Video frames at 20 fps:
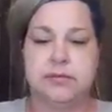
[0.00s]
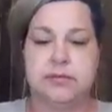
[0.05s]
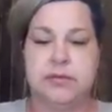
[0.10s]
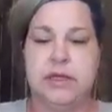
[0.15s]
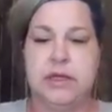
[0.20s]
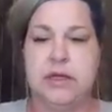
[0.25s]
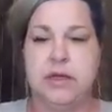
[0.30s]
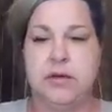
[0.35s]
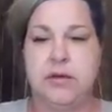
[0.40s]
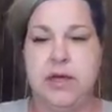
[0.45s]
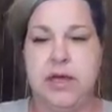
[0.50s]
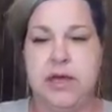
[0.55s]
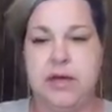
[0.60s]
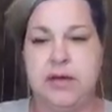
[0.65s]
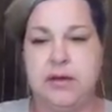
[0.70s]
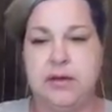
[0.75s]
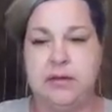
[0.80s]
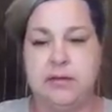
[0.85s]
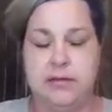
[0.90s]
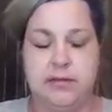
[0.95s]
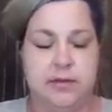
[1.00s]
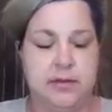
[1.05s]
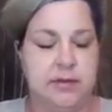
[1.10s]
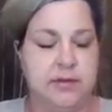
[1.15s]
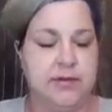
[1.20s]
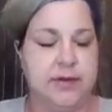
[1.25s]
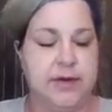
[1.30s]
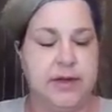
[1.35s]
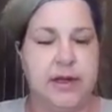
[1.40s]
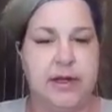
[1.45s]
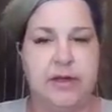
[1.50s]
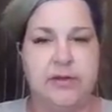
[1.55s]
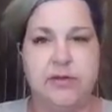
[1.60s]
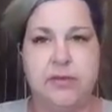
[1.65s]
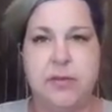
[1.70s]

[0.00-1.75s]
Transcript: Gonna go ahead and, sorry guys,